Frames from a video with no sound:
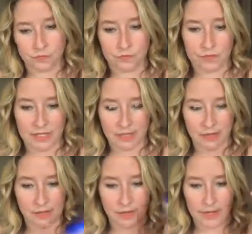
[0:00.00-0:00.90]
This
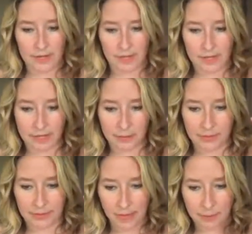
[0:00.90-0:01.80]
also has our
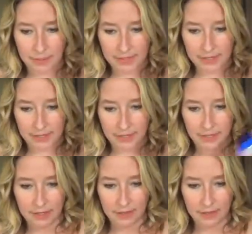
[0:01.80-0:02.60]
Sunplex Complex in it.